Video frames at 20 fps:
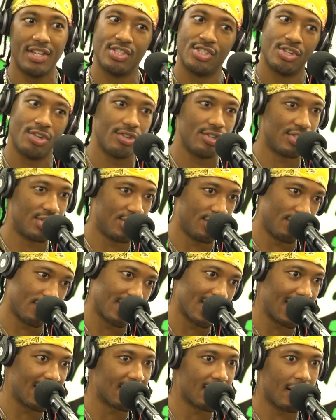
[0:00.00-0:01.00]
Sugar
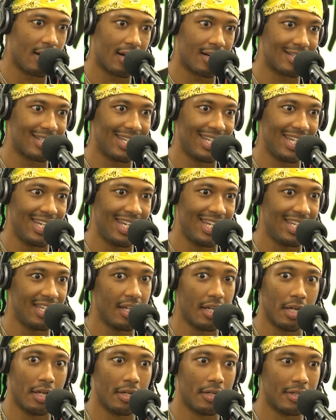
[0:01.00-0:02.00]
Gang Connie,
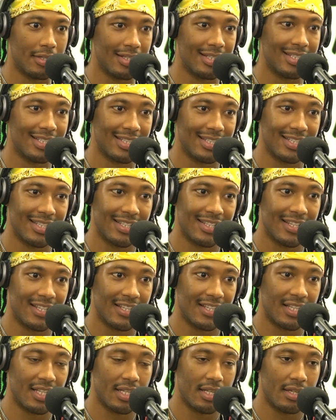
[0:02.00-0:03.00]
and you're a fan of these
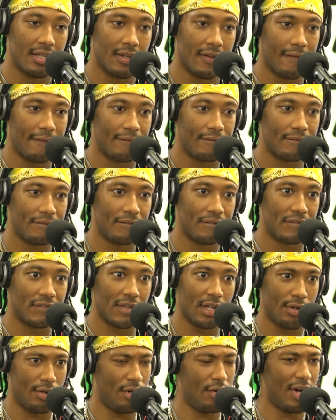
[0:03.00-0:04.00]
people. Like, you're a huge fan of them.